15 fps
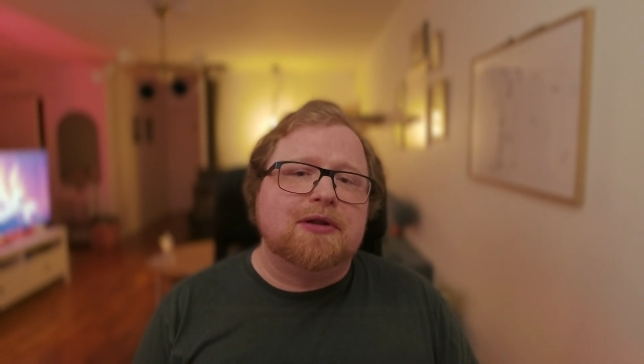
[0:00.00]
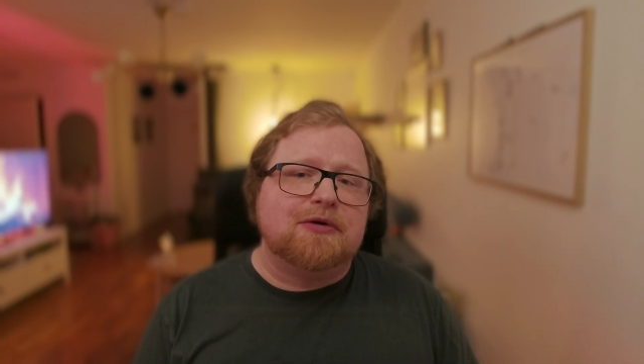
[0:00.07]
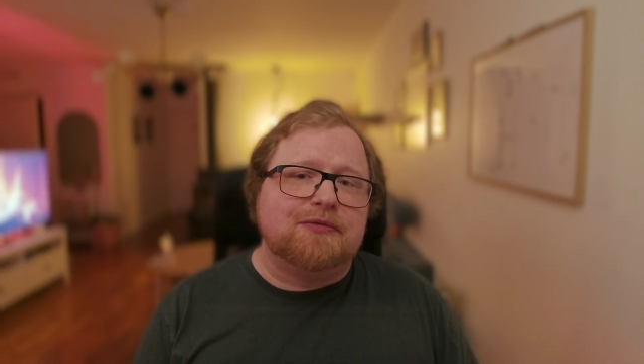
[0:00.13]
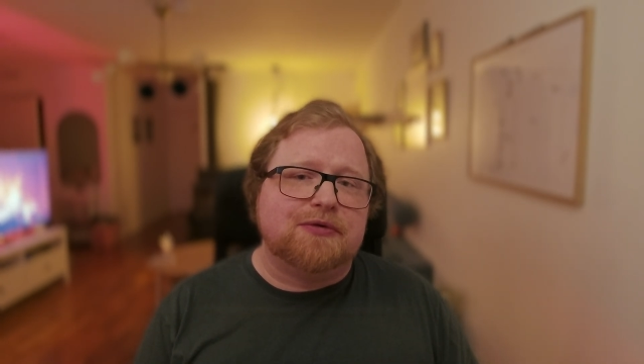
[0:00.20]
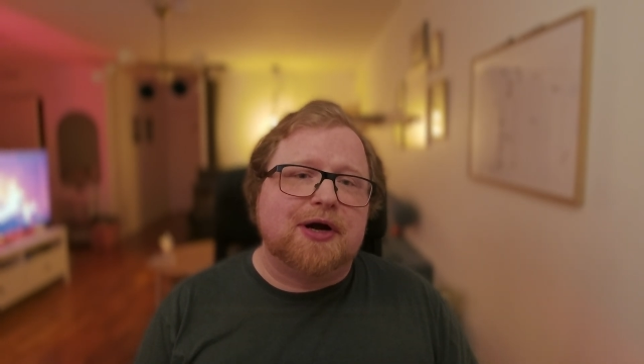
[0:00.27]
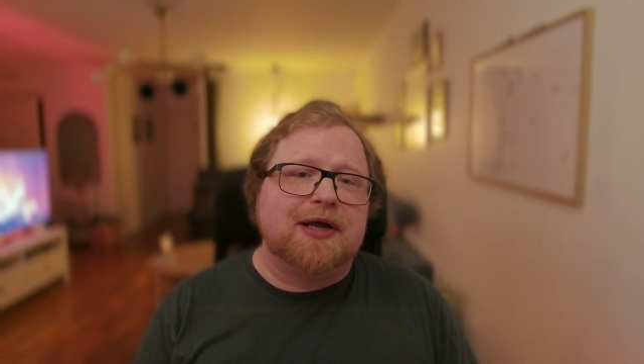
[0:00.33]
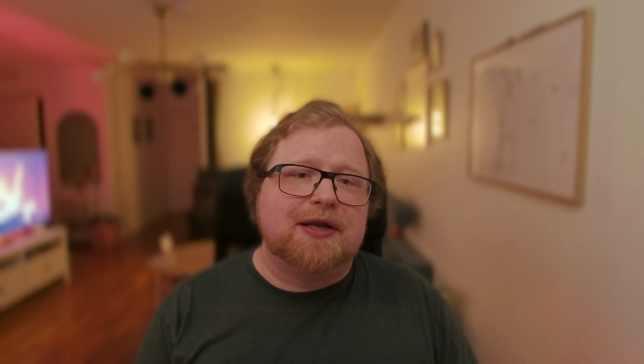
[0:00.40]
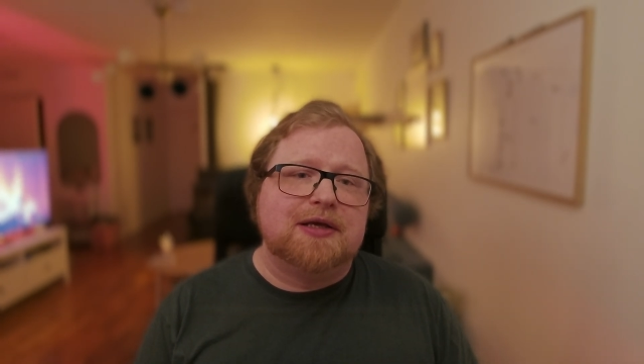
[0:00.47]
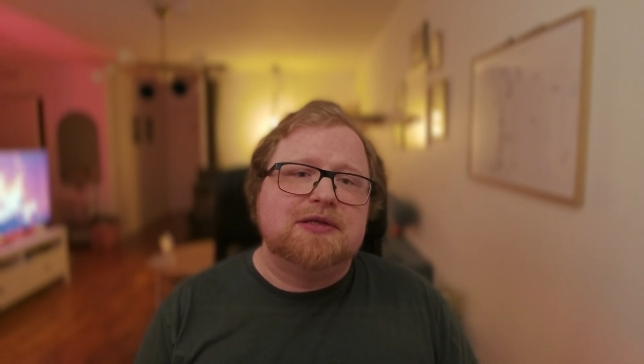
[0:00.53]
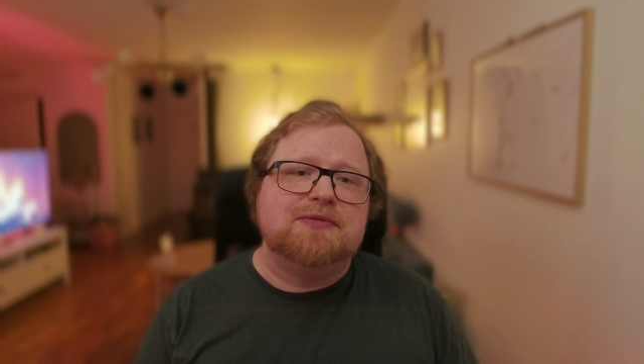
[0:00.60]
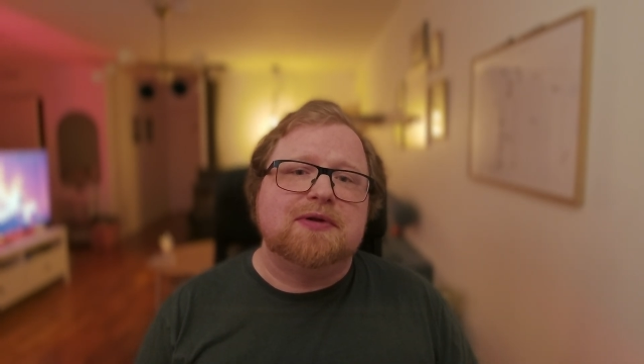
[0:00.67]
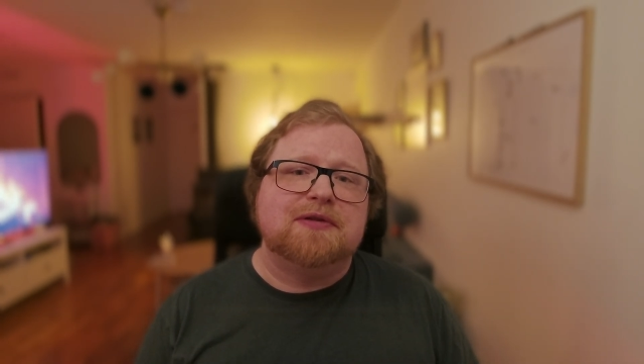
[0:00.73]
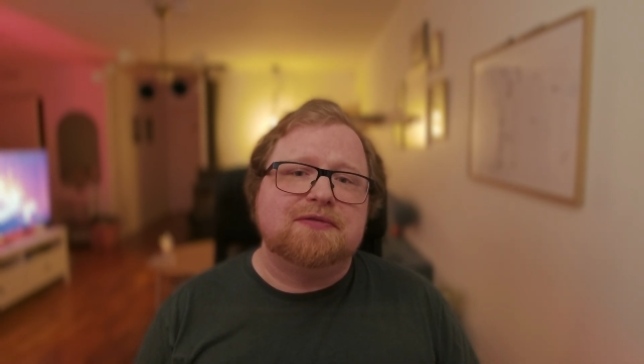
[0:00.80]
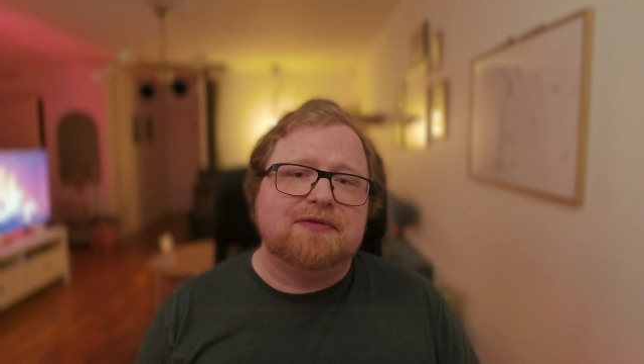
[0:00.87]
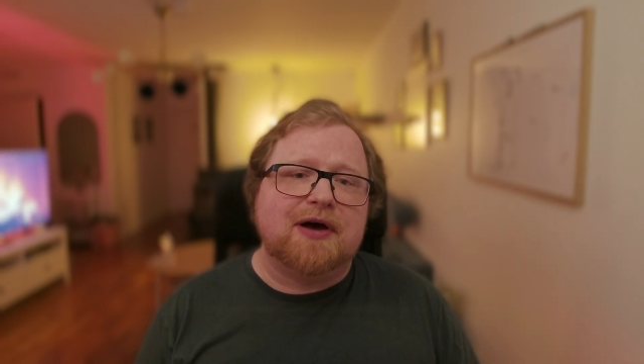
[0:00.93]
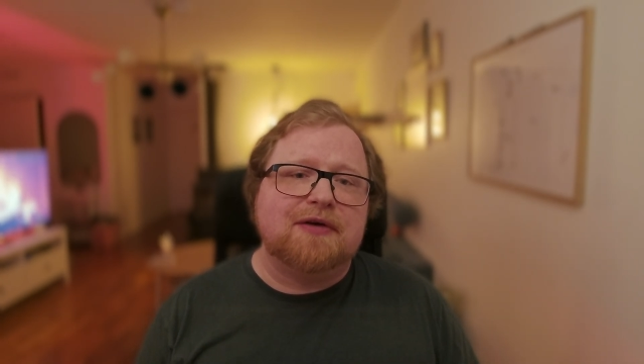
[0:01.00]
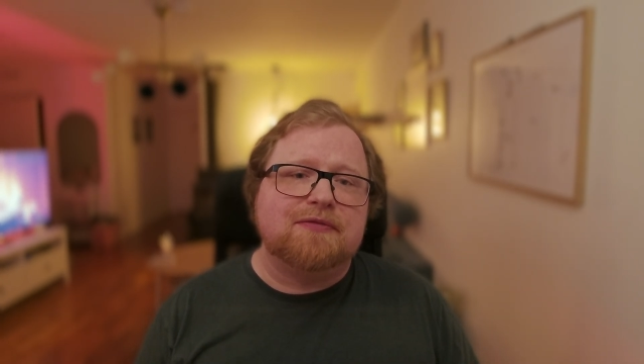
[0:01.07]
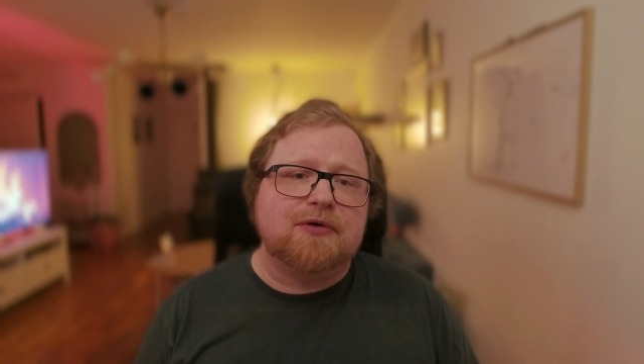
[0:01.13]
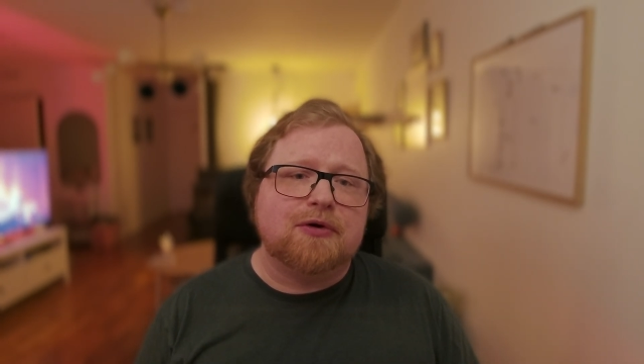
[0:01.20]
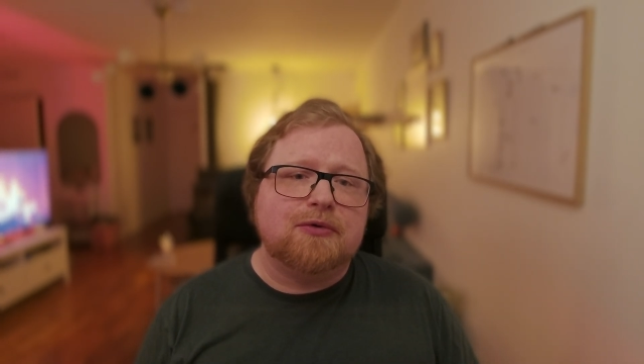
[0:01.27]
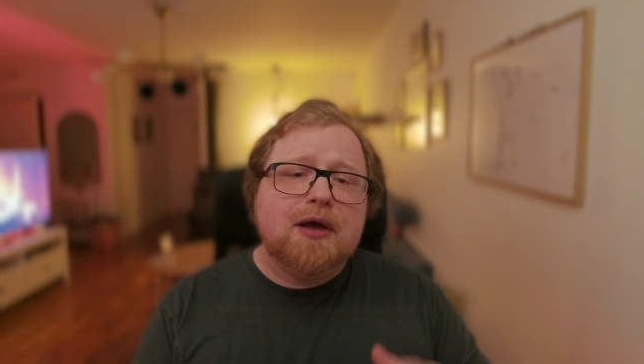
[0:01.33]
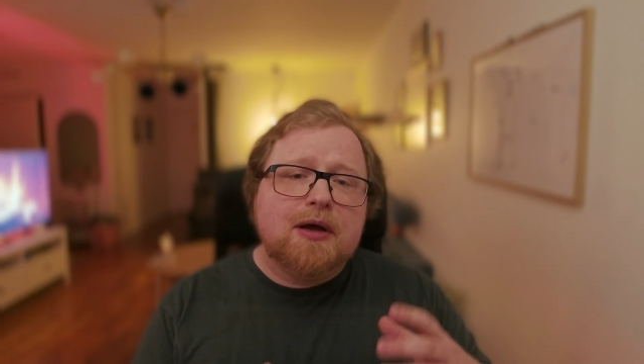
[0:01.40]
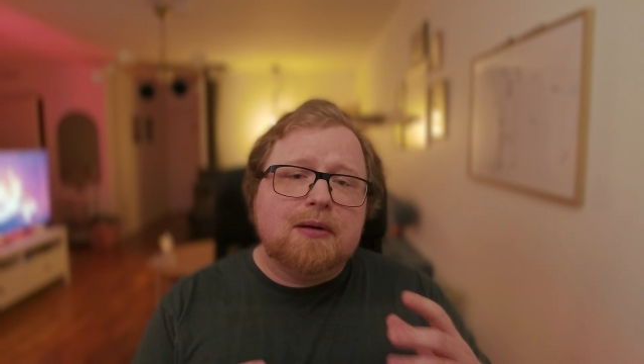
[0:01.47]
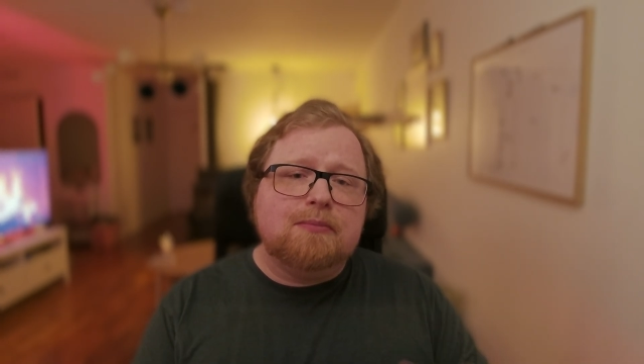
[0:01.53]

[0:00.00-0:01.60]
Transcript: of writing Svelte 5 code.